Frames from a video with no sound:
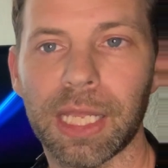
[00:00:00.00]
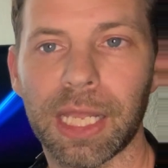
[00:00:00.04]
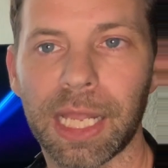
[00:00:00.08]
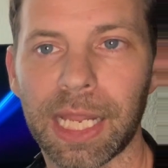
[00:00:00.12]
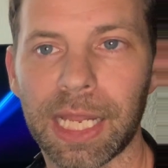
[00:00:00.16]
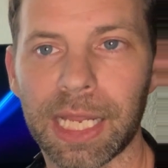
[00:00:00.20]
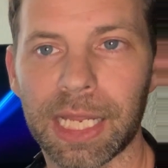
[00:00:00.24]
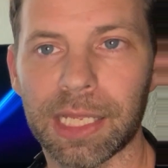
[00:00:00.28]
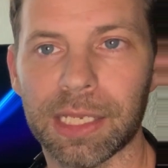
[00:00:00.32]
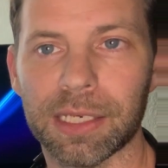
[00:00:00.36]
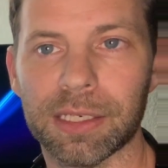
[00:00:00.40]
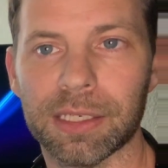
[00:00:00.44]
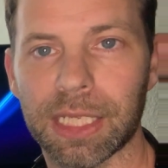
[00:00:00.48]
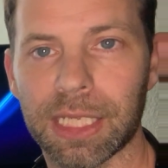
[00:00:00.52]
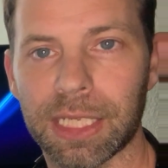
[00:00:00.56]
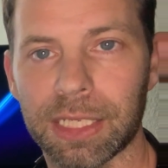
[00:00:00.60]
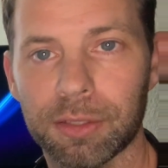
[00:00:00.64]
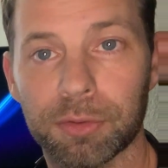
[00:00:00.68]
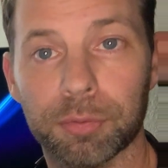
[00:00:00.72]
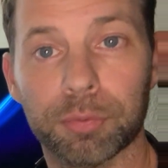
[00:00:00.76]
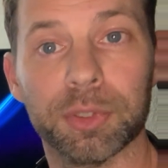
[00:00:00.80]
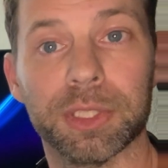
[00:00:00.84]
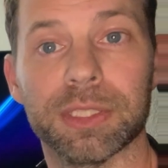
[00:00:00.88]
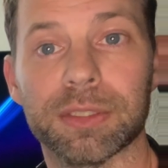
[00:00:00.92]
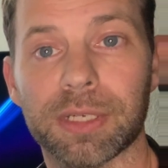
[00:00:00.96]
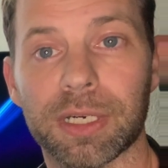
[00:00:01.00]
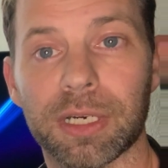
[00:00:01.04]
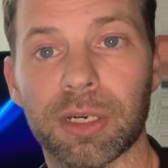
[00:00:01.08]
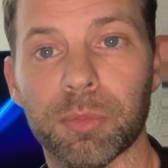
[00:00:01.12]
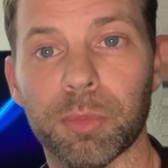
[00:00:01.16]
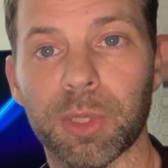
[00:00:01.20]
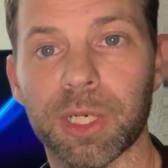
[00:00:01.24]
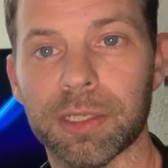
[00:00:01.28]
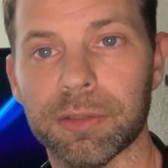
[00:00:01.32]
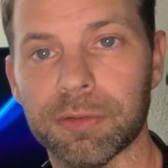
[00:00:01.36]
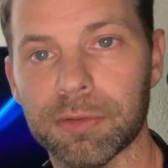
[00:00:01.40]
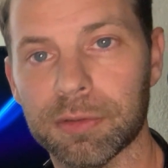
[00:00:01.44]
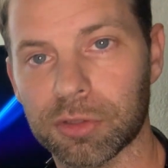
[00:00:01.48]
and a 3
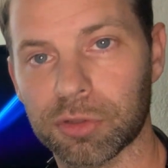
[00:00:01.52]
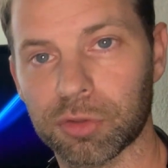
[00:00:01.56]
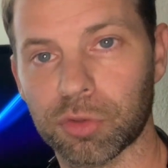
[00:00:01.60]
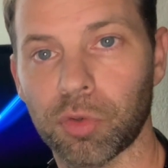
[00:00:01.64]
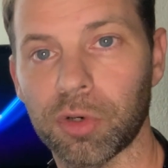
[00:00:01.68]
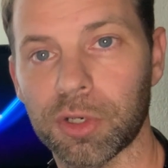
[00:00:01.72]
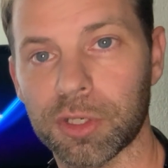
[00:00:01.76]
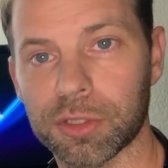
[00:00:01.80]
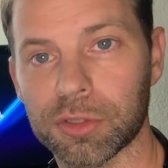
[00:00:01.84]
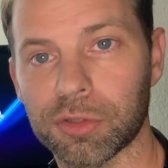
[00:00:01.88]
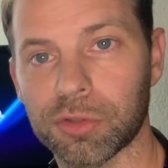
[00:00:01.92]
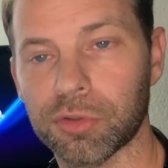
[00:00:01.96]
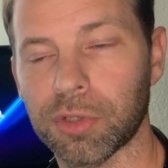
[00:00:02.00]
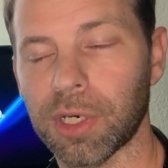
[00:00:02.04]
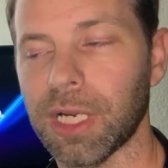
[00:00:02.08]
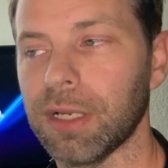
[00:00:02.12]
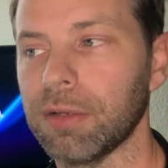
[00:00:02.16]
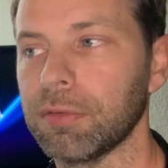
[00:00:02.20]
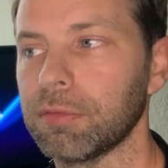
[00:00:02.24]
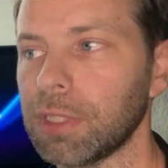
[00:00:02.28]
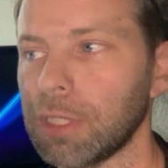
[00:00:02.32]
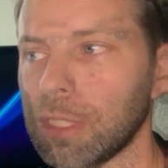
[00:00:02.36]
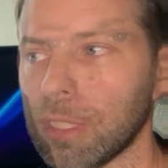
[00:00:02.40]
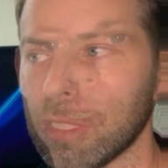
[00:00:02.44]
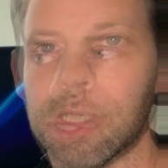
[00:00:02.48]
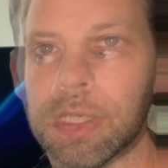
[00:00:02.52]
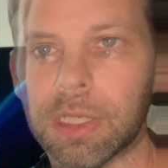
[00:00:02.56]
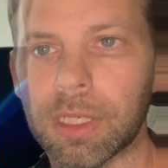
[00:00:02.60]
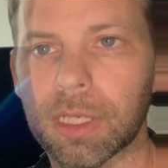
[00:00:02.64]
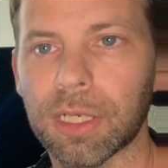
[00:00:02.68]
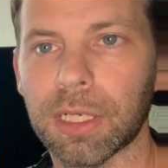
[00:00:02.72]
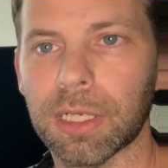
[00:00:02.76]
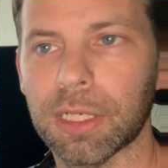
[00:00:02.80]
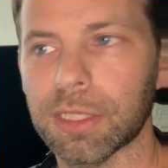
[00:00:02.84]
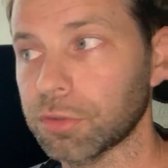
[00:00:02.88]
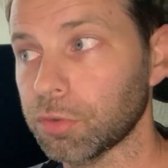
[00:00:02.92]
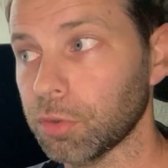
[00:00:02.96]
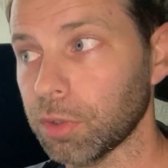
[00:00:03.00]
terabyte storage drive. So
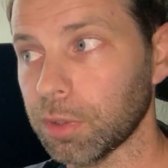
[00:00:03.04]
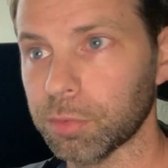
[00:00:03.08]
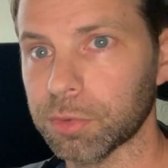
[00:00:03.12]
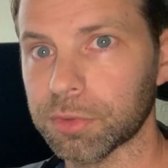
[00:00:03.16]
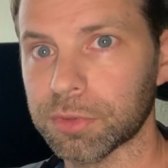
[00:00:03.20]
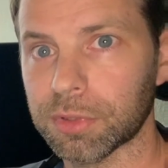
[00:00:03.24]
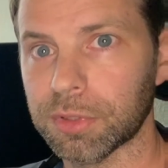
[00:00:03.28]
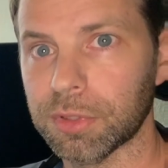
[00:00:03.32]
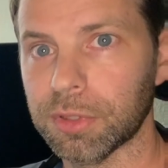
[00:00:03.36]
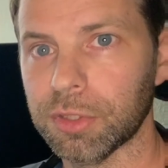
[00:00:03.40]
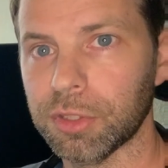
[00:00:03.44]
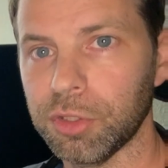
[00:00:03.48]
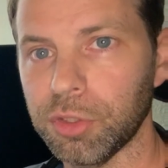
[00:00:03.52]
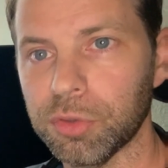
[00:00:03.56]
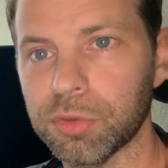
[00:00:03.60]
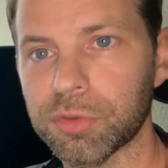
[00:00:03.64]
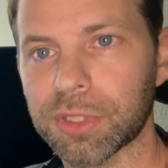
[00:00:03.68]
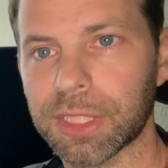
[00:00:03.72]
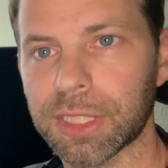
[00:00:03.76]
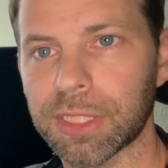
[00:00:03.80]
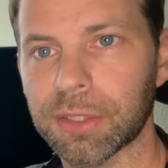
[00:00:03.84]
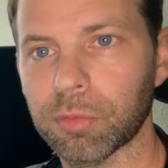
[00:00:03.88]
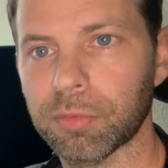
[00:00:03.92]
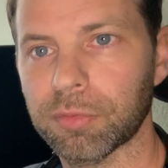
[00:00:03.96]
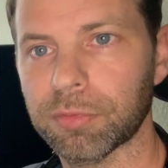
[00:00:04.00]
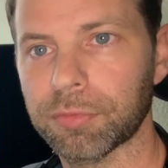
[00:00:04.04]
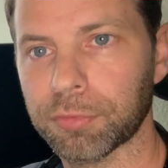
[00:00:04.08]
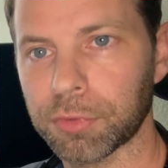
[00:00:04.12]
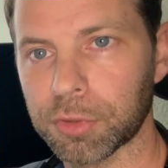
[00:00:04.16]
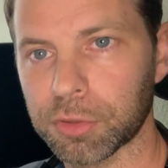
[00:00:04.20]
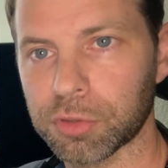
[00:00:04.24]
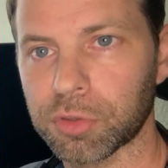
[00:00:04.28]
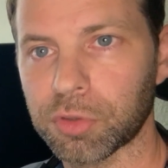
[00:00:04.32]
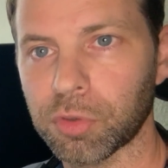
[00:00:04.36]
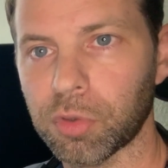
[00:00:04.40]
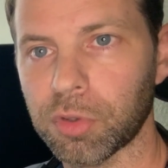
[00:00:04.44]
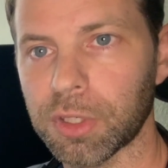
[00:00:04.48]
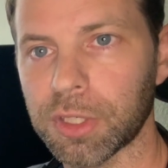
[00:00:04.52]
I was using it for
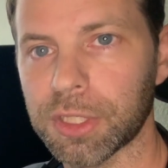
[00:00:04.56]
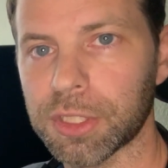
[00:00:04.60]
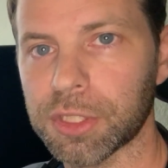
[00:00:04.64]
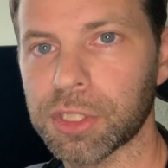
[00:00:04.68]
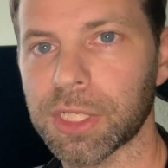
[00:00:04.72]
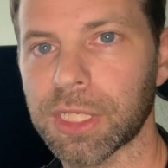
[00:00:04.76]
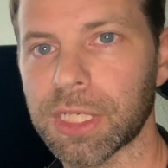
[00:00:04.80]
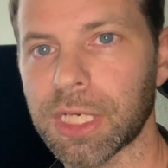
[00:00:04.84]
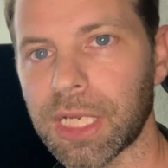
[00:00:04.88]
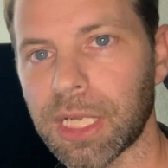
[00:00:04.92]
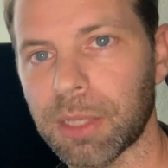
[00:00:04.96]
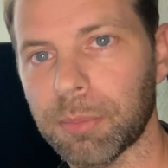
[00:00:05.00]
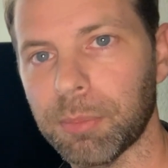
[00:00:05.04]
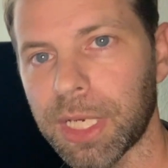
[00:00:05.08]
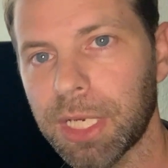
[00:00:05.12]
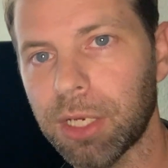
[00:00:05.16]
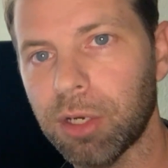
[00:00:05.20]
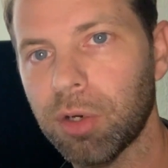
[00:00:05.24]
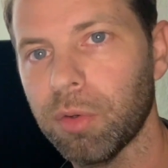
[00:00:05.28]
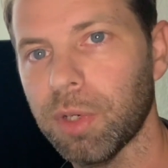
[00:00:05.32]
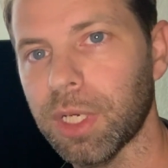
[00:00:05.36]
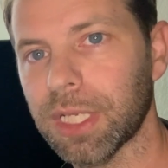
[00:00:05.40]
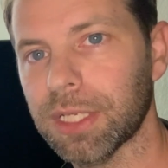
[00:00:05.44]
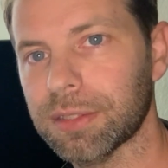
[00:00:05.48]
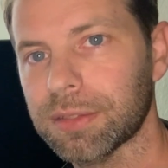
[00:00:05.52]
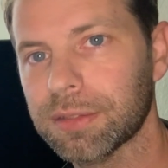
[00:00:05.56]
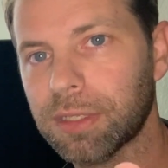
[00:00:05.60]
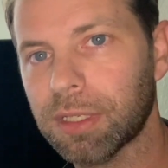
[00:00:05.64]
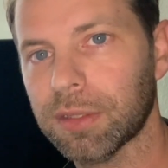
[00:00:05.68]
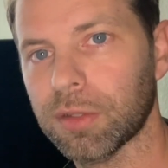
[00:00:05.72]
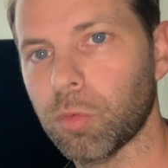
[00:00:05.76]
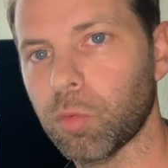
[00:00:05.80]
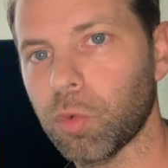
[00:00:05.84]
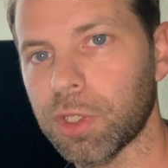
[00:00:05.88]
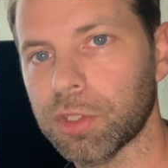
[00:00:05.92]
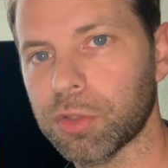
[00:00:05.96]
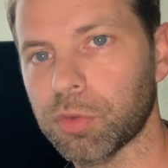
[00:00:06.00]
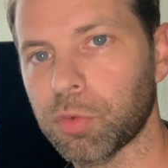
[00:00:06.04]
storage, and I had my OS on the
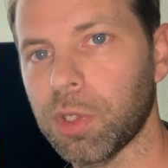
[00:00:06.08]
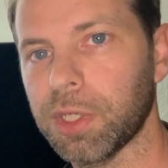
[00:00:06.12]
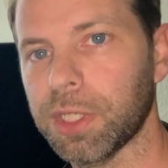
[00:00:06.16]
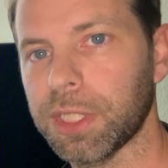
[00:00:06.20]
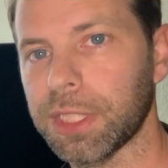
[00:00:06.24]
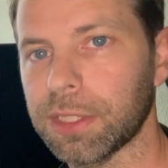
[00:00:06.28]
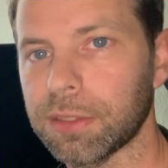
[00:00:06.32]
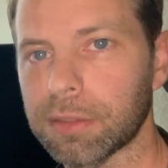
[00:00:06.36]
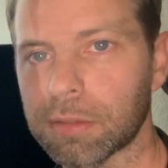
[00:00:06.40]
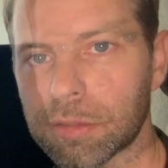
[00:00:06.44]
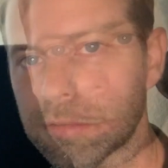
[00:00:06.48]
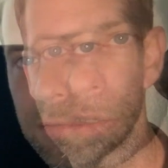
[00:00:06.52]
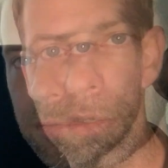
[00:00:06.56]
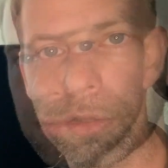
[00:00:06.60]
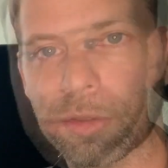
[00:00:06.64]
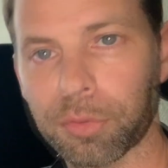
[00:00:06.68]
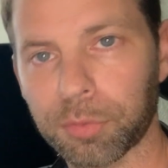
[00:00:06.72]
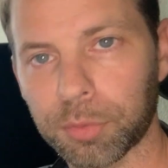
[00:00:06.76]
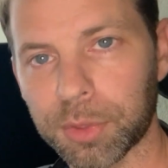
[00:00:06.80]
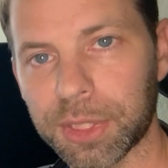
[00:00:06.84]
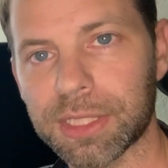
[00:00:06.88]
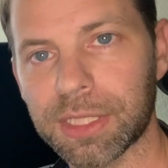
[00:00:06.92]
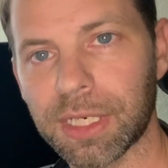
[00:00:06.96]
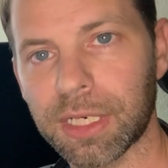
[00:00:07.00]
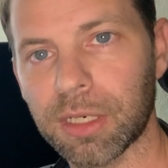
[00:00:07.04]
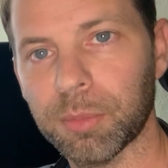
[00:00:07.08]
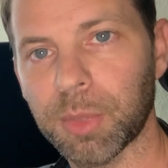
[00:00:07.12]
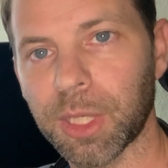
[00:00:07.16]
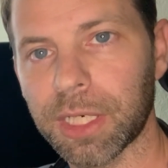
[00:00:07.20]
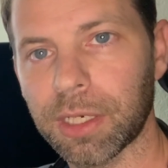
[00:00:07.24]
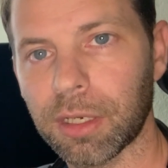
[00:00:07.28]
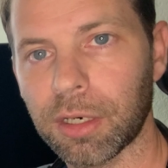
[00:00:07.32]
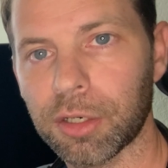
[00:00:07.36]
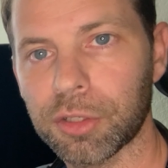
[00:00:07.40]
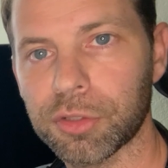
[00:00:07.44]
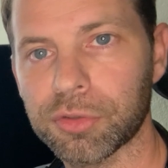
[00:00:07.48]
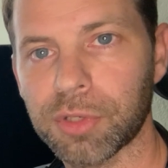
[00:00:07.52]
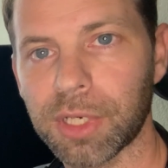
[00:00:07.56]
120. 3 terabyte
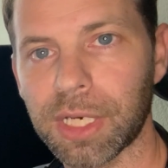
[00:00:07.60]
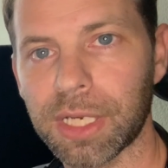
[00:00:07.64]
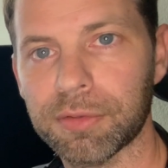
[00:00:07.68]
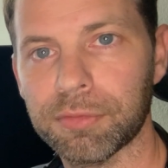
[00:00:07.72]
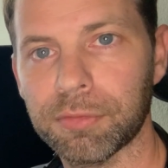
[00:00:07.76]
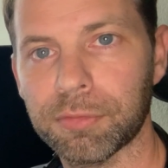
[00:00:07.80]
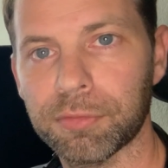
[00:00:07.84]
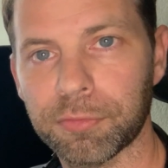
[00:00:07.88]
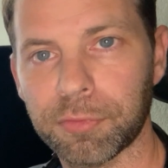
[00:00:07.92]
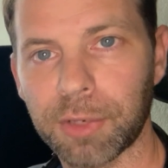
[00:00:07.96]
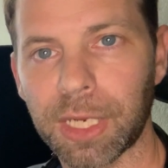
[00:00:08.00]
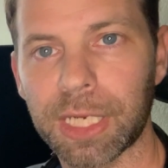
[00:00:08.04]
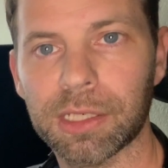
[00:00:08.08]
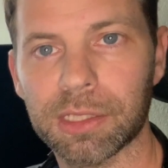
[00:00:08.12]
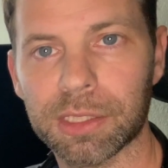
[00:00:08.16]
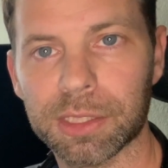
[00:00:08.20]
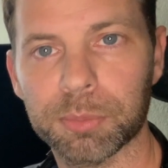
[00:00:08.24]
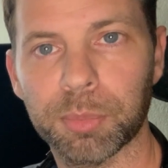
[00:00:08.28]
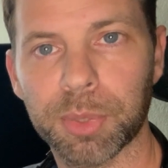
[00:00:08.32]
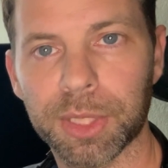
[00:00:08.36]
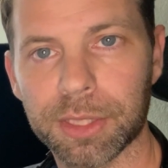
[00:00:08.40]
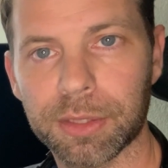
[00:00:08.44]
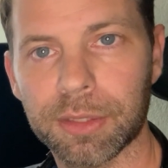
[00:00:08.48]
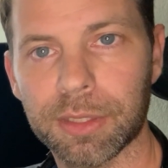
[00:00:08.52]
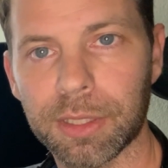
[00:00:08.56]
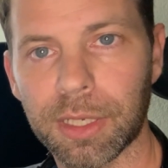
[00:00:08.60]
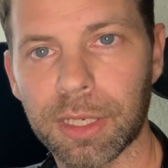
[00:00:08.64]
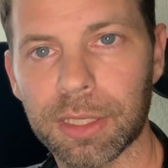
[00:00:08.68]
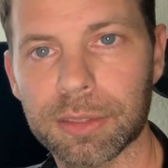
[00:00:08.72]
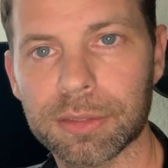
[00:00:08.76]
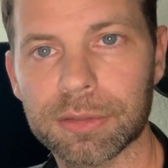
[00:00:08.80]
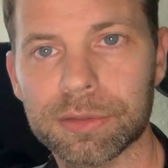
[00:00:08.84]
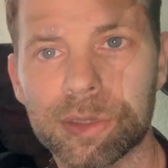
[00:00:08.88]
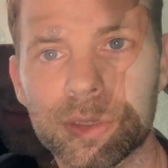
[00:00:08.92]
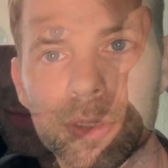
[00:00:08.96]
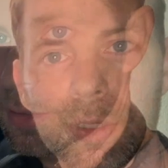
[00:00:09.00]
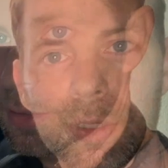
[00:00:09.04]
hard drive finally bit the dust.